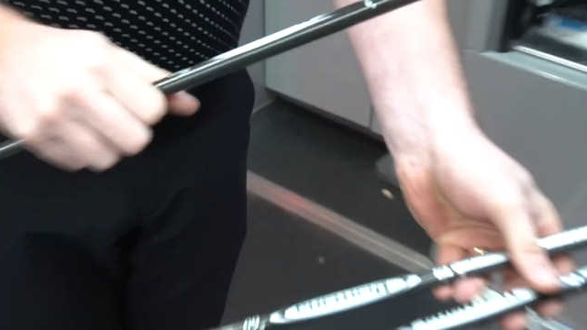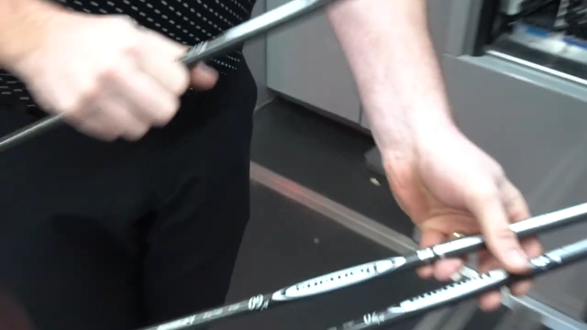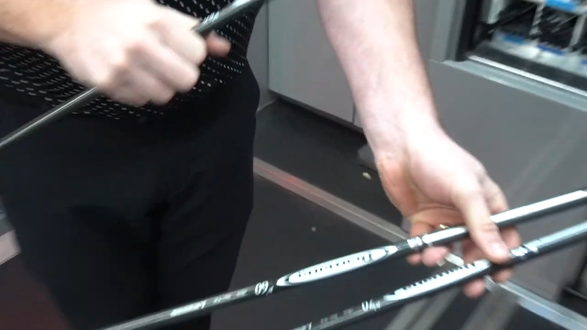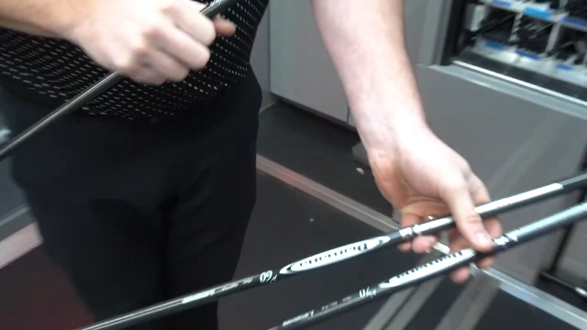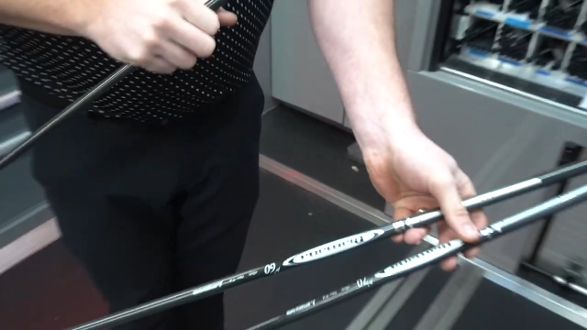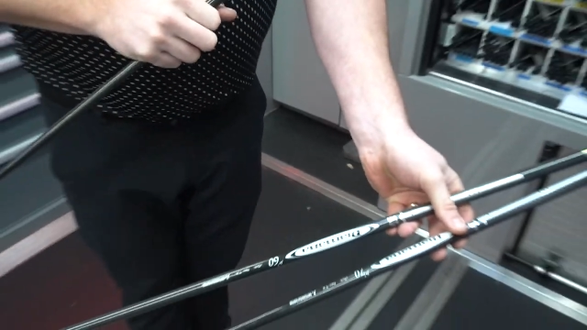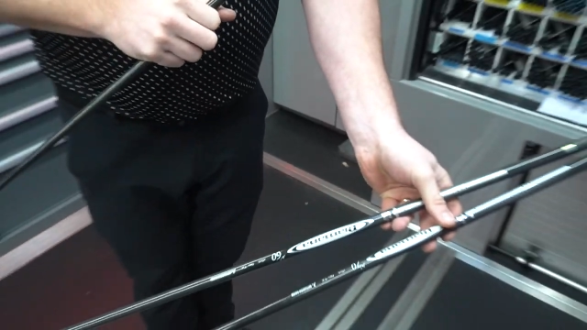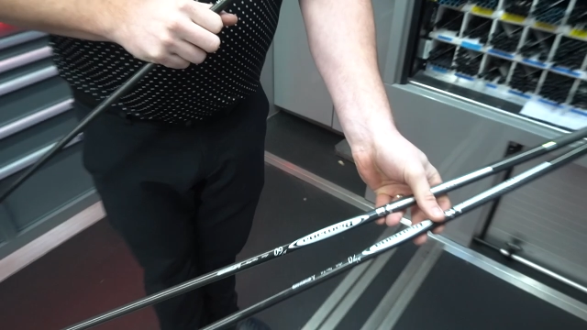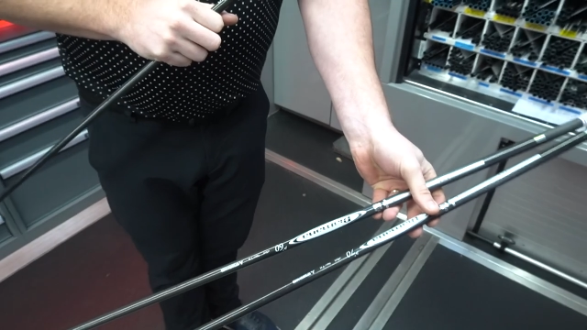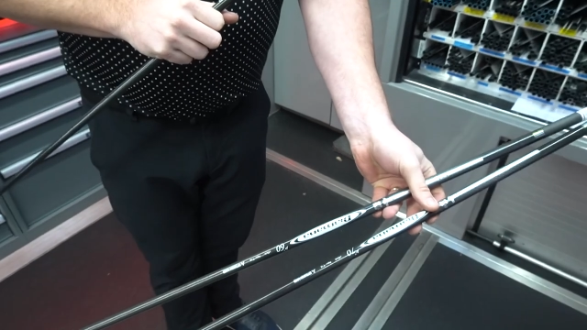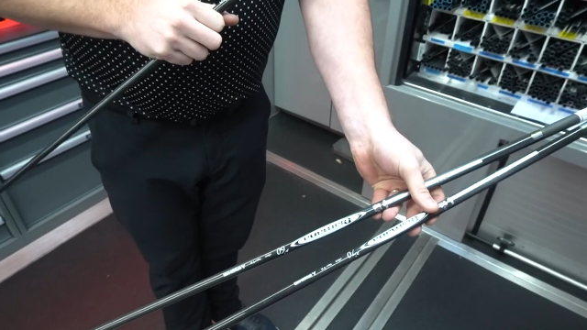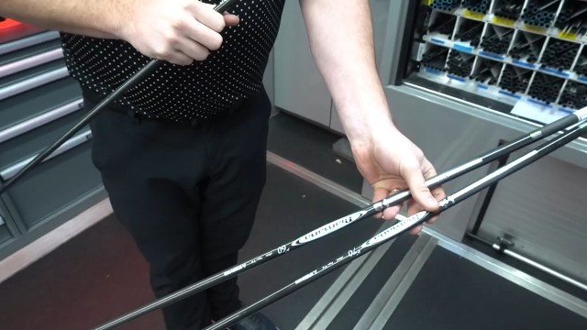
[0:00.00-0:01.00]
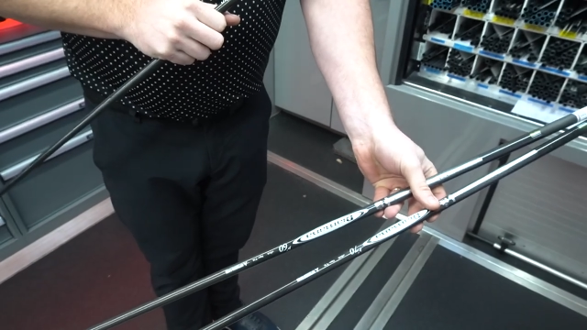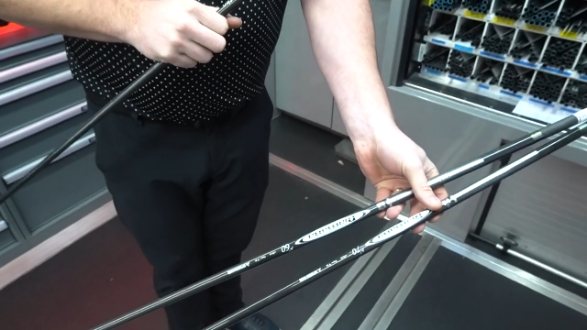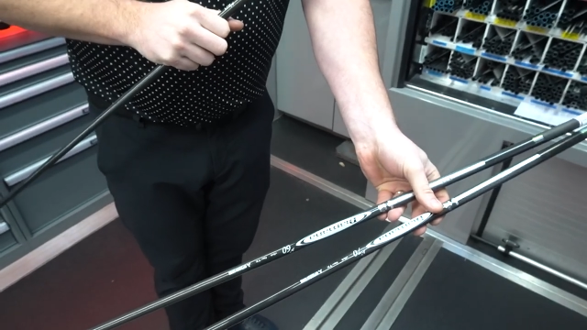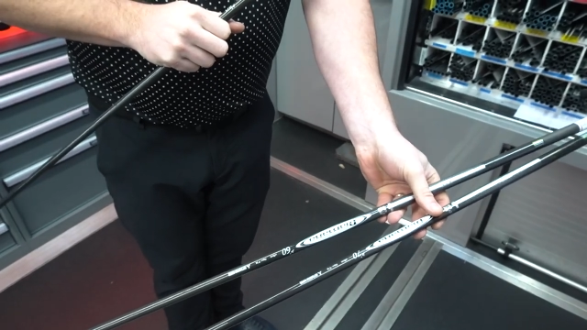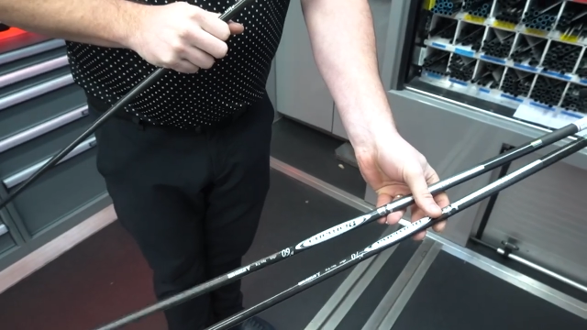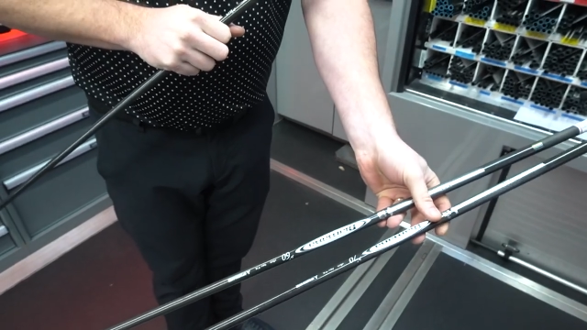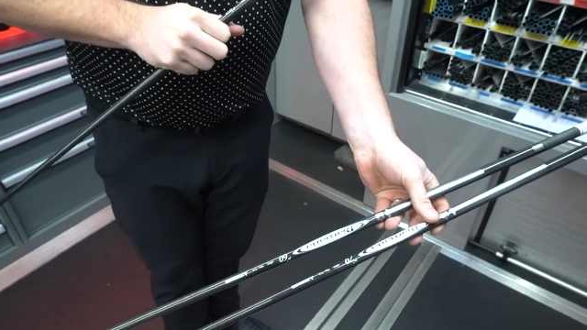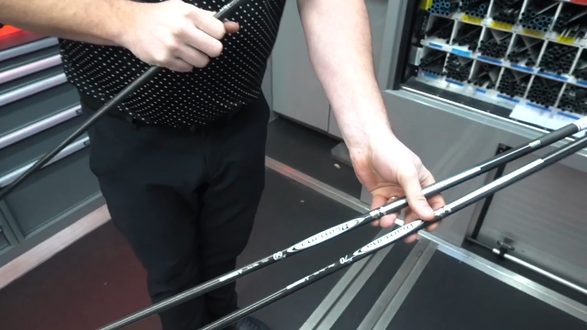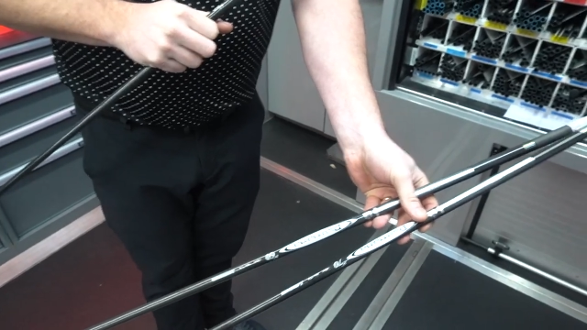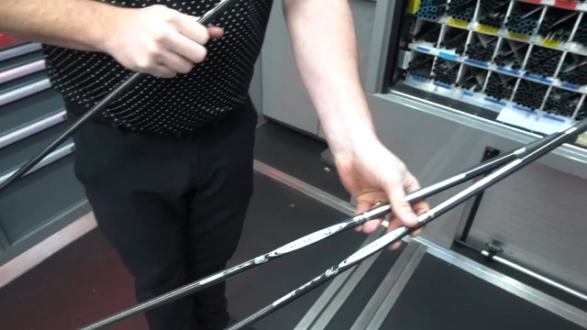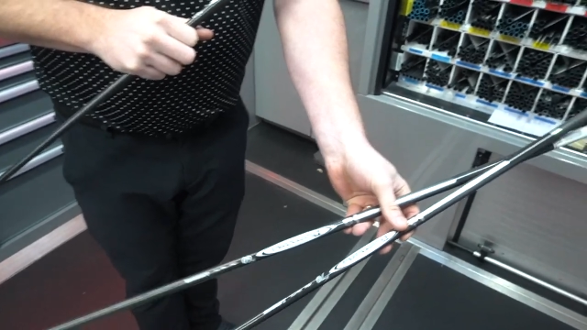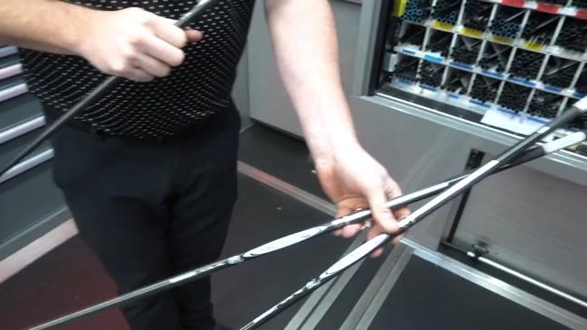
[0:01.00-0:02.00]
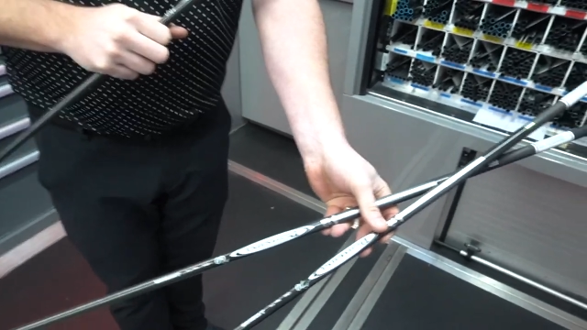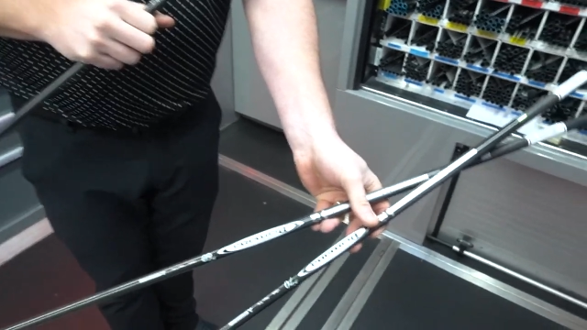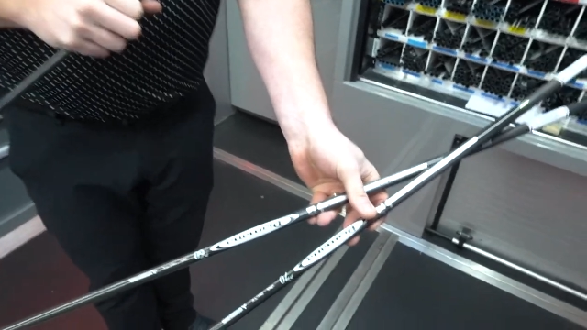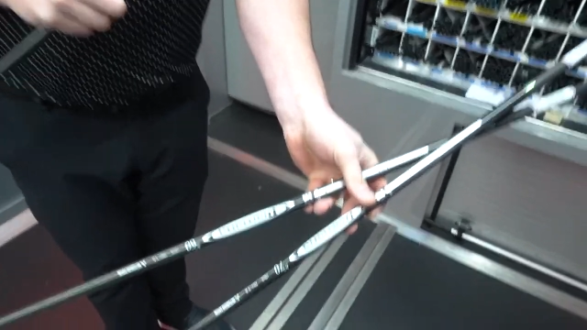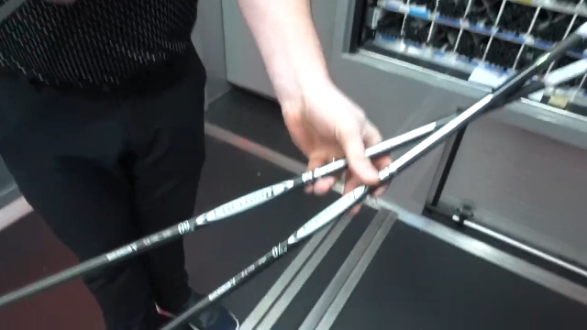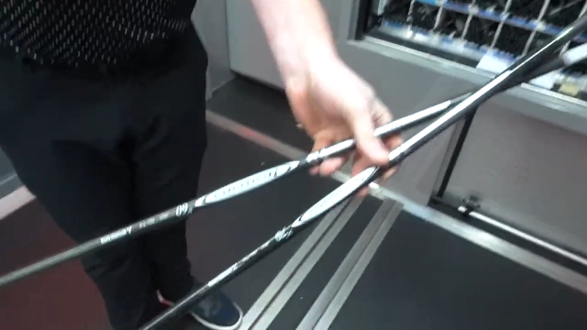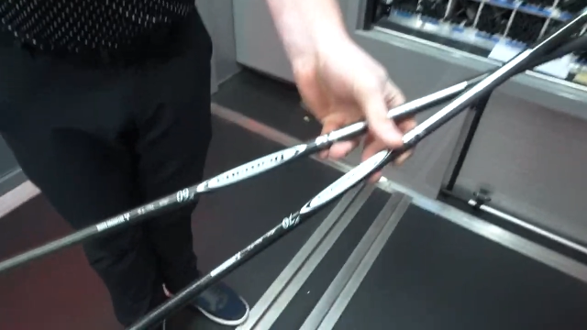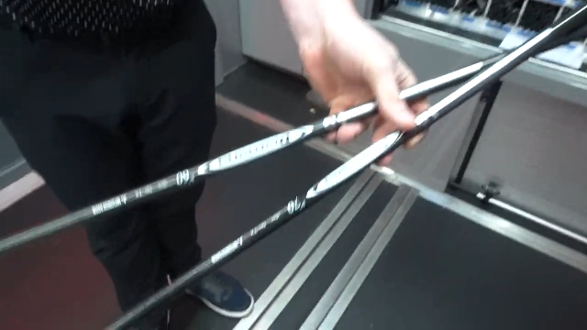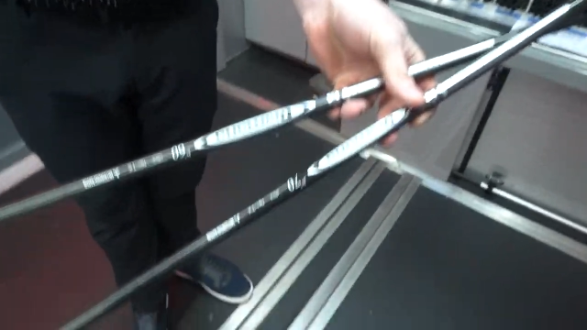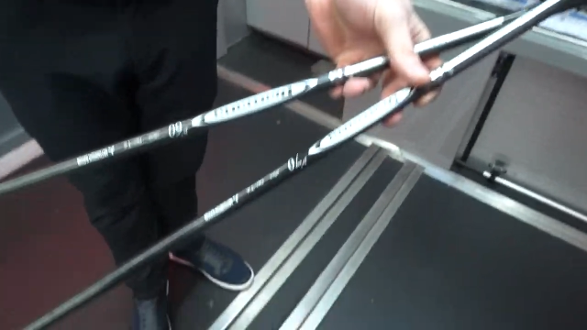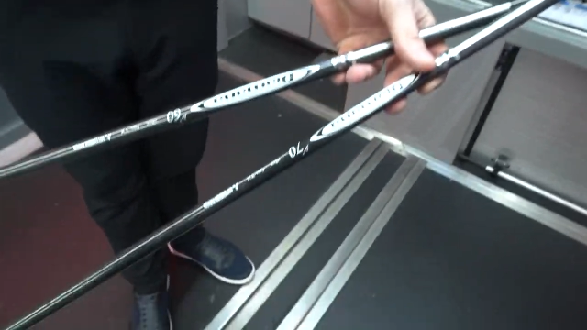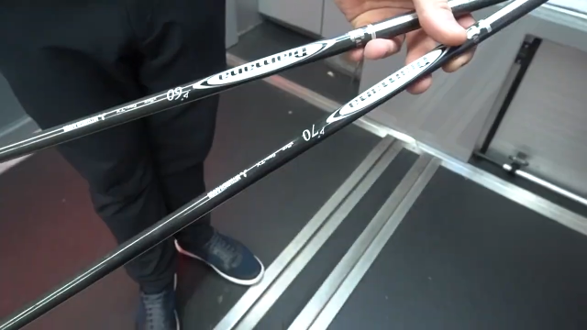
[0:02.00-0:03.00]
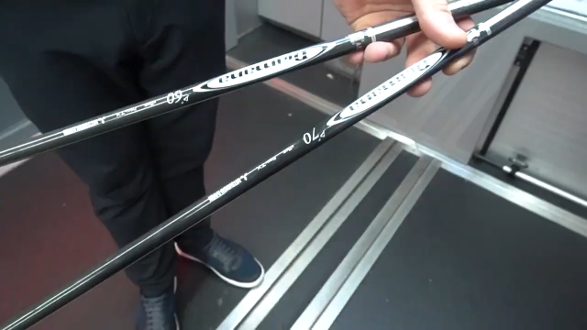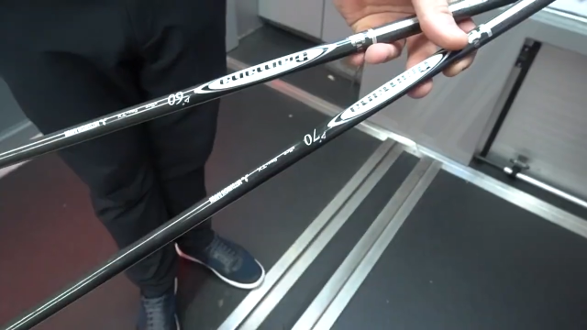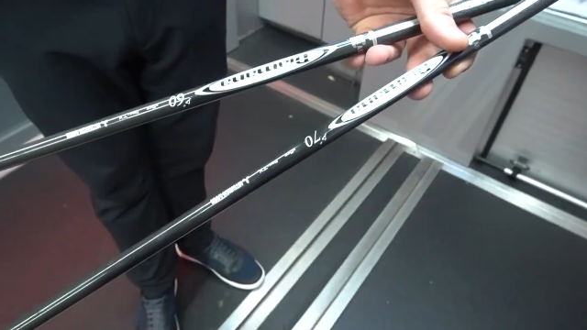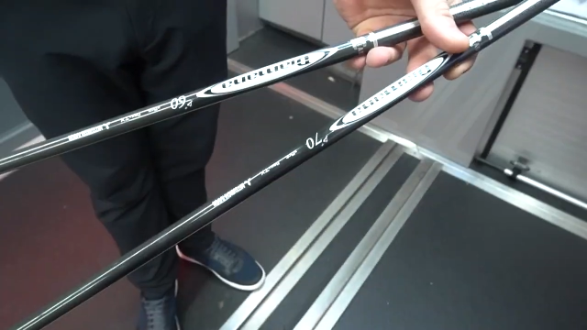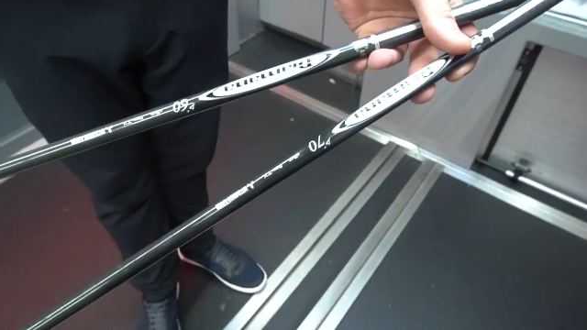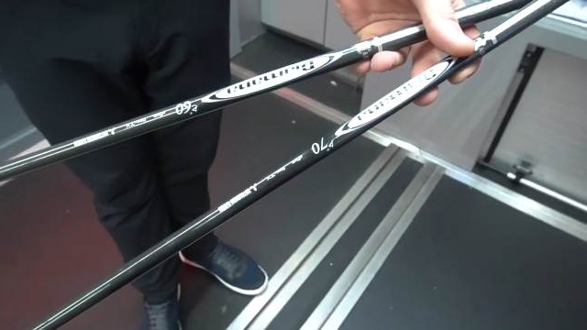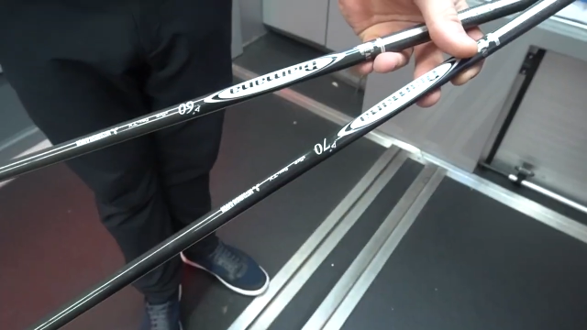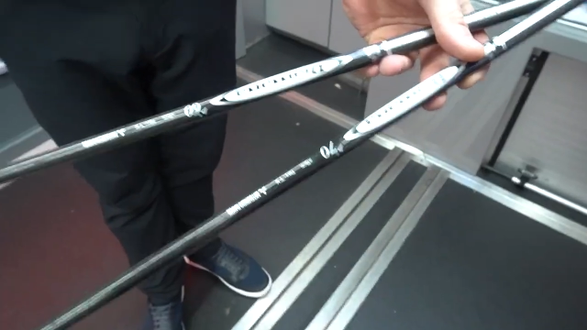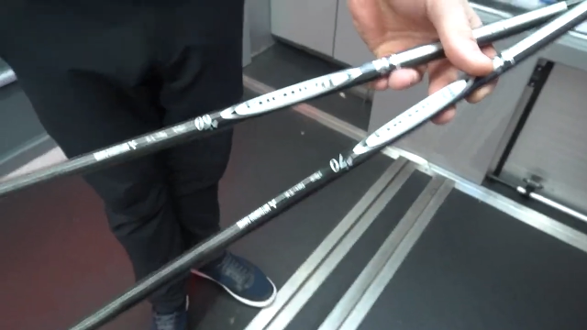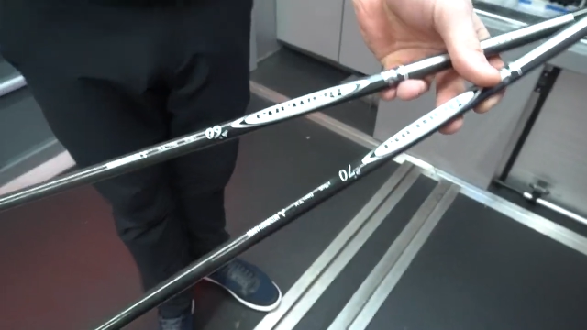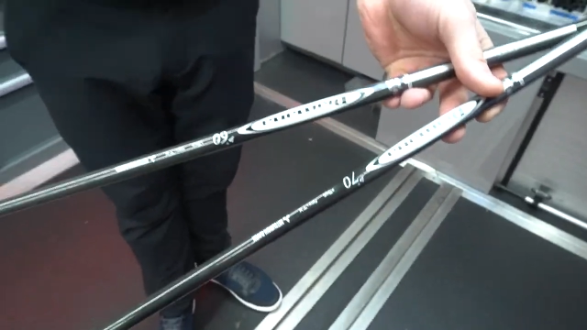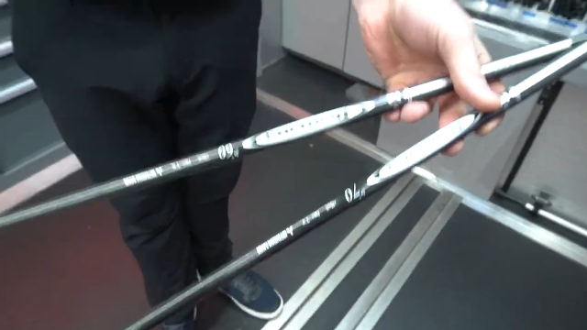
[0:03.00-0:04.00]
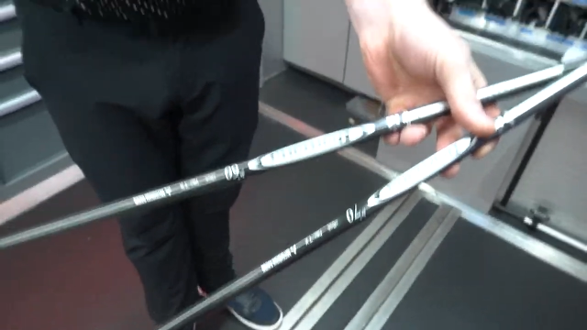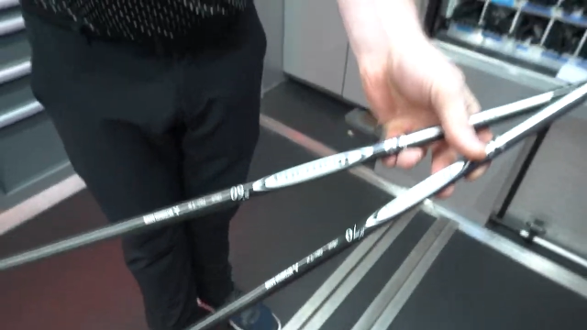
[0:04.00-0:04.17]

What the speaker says: [unreadable: no face in view]